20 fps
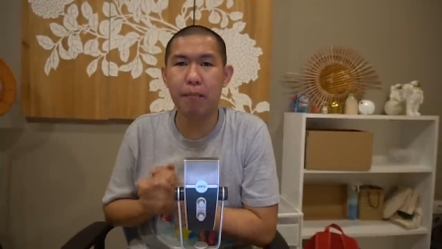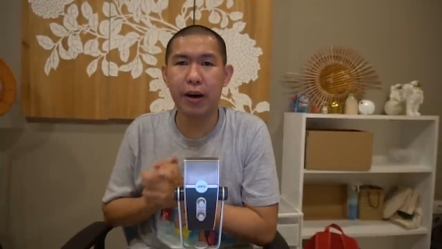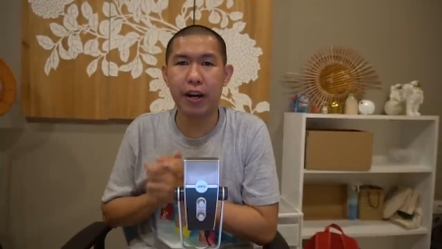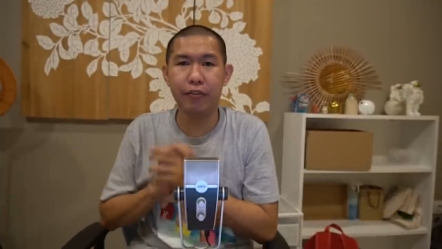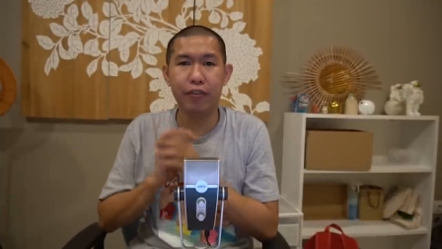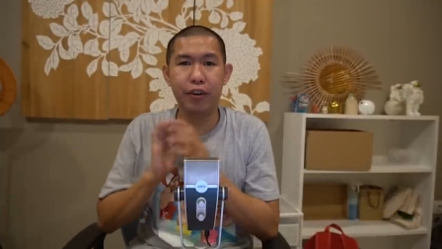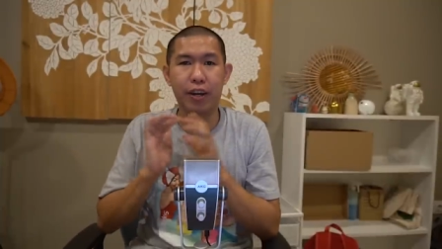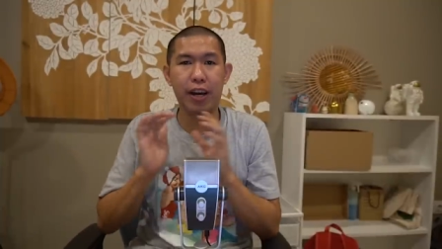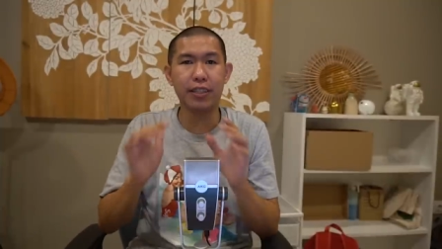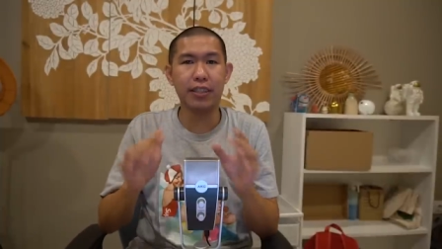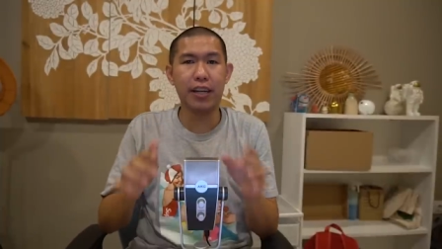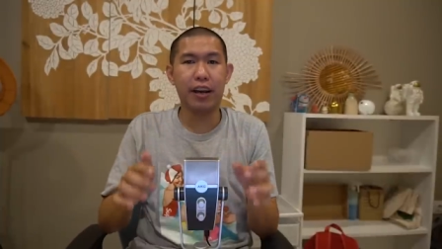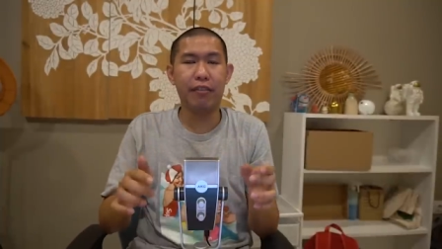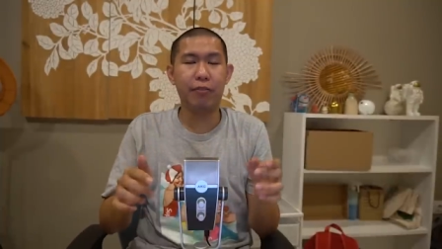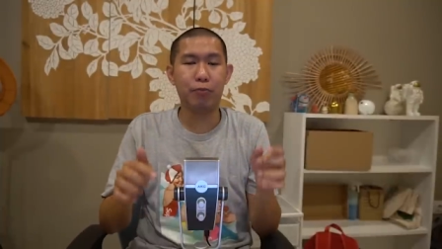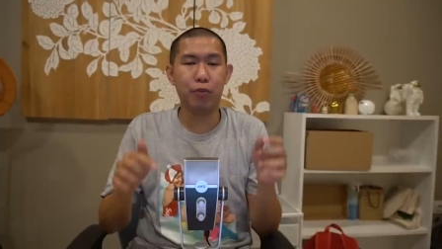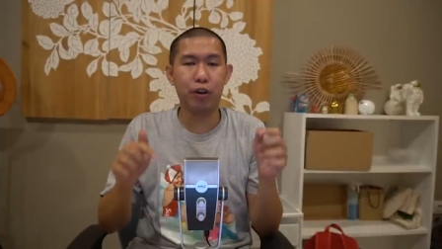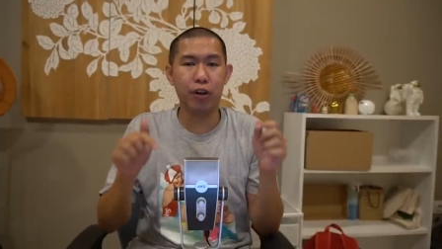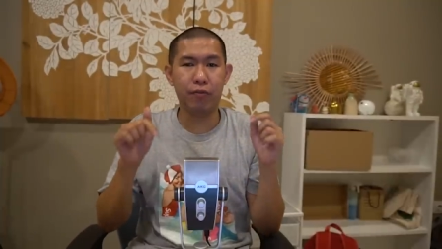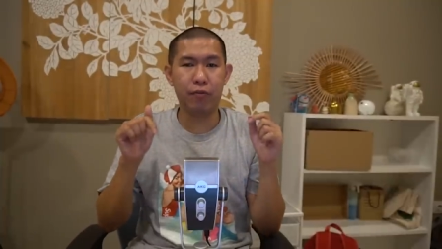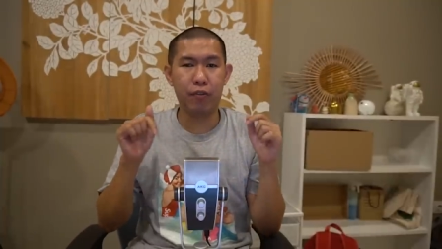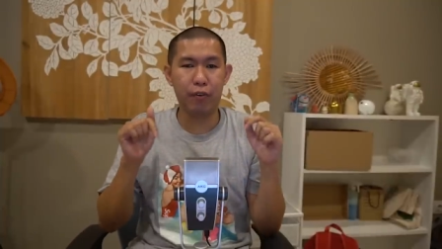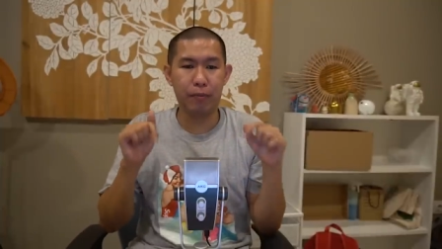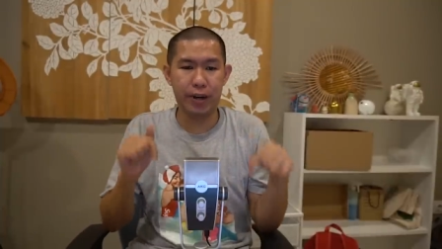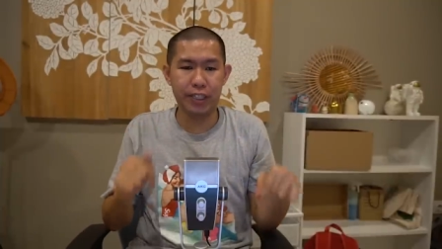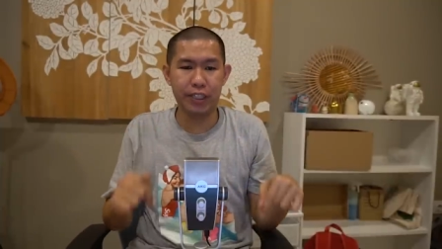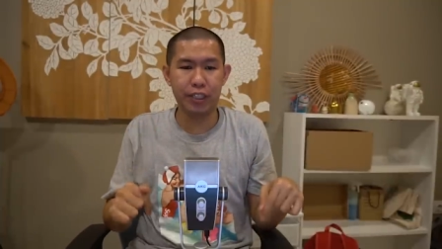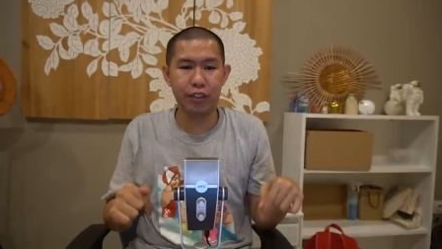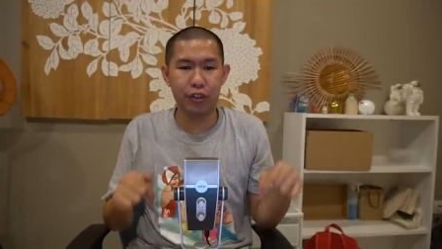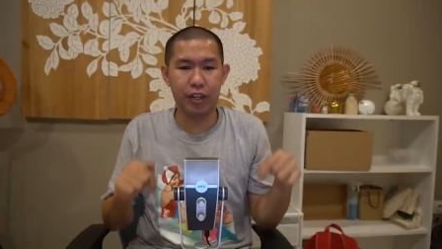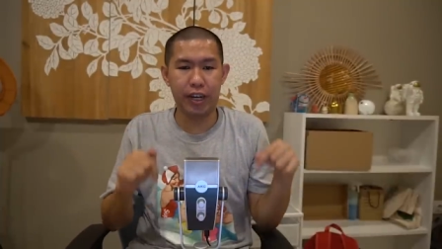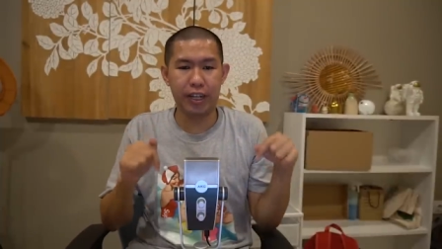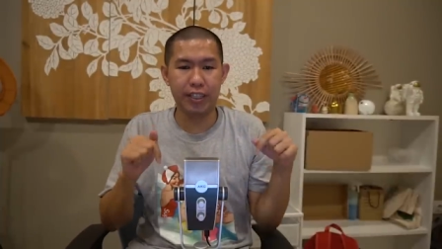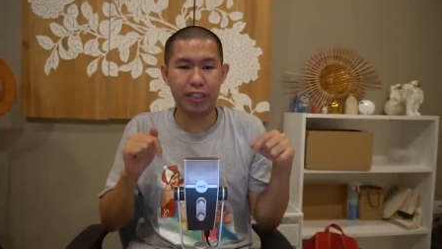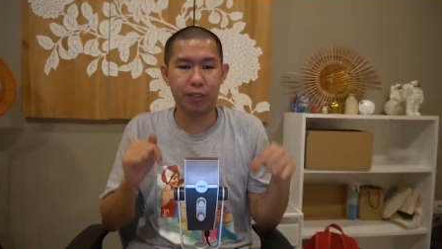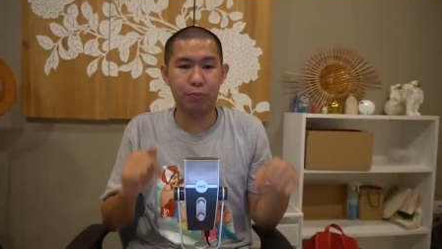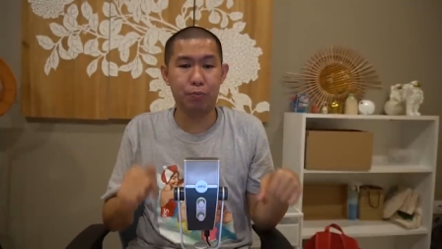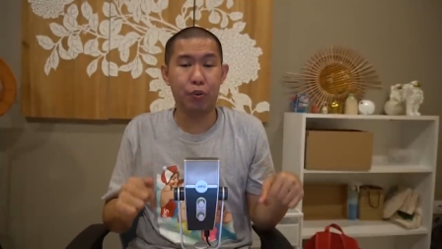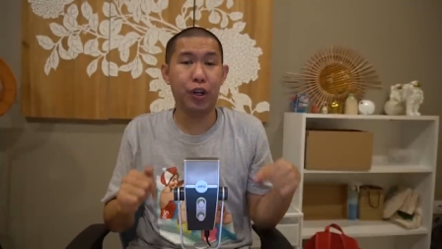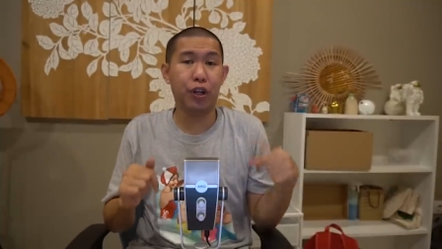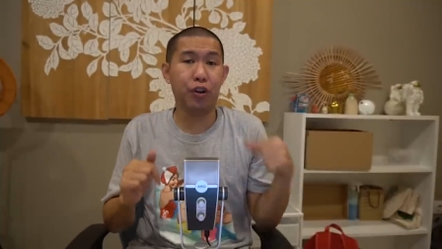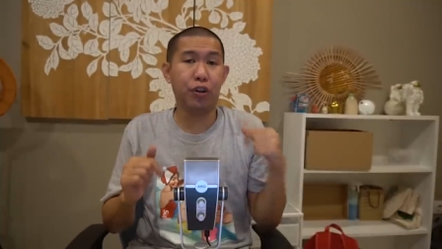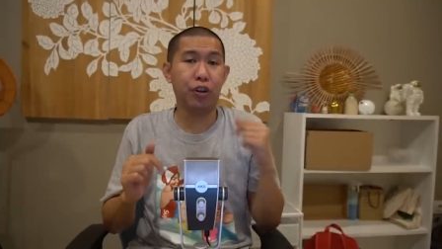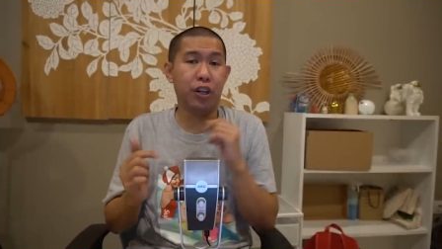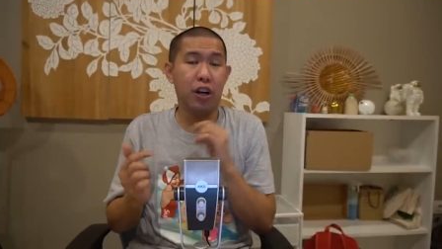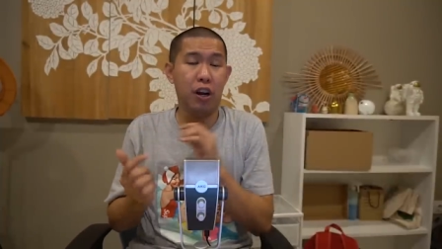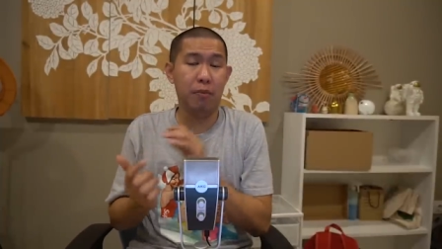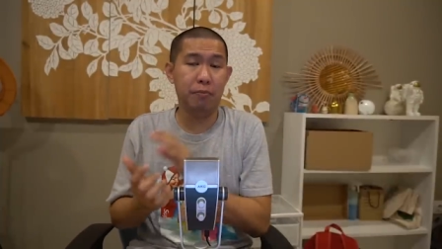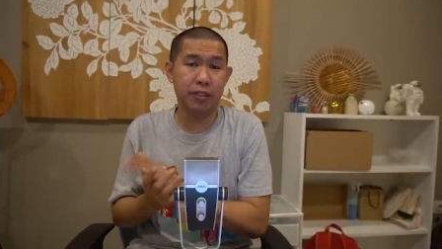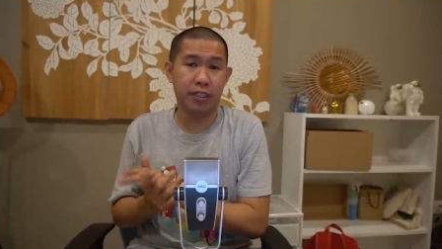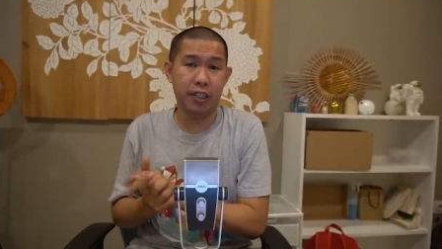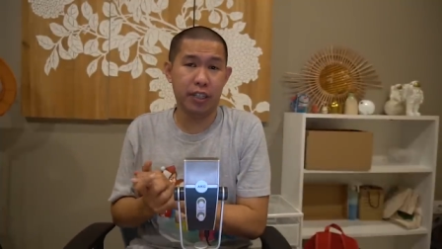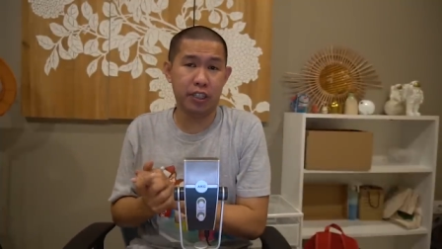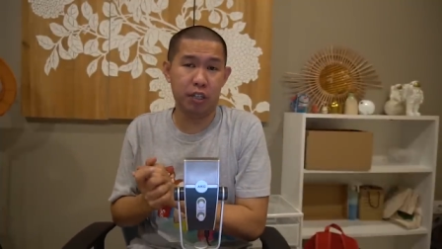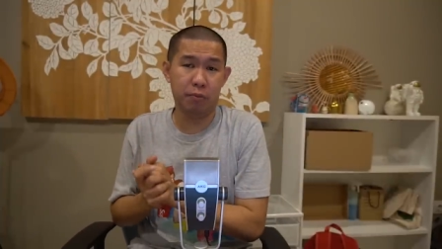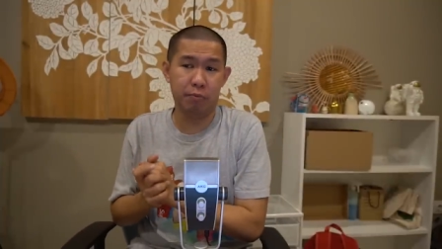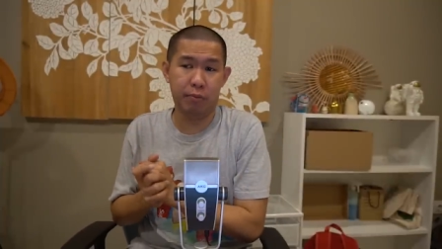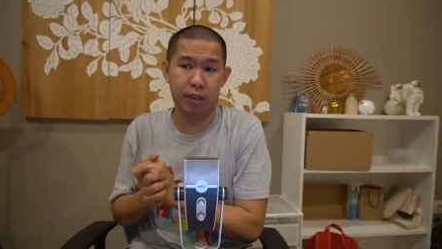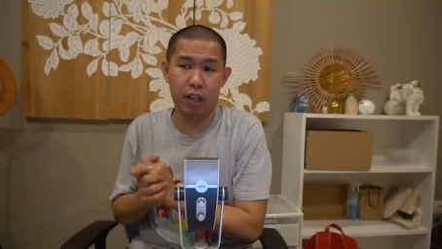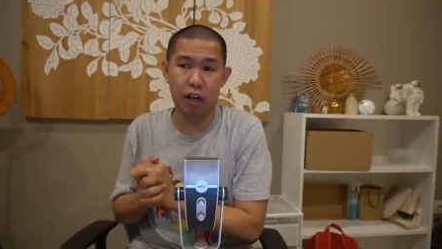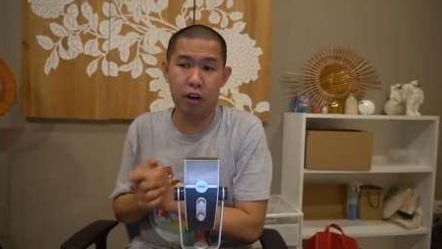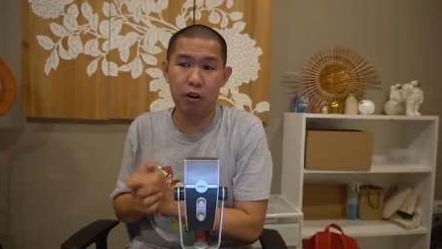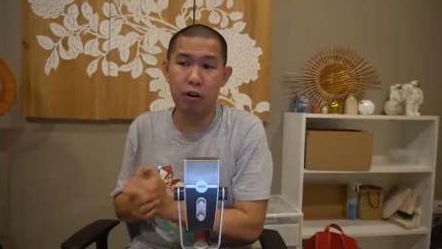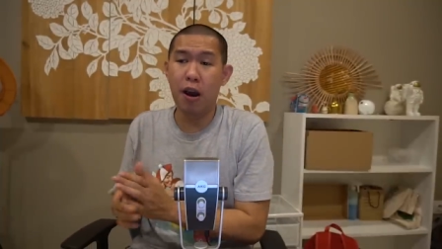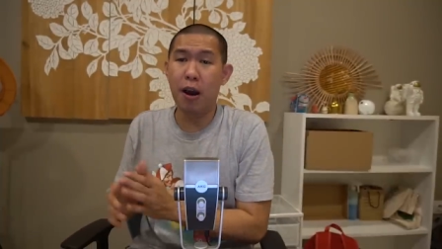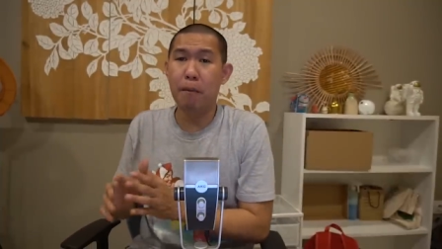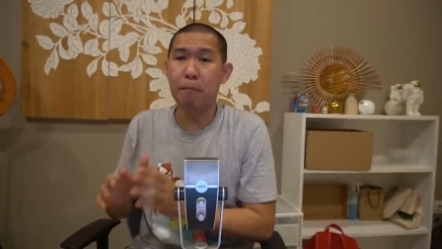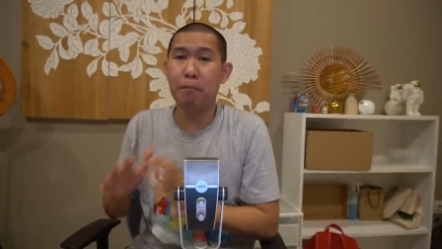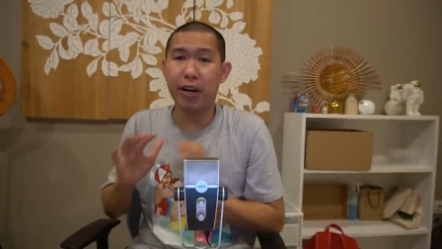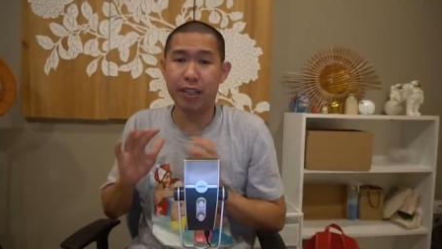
But if you guys have more information, you can just put it on the comment section below.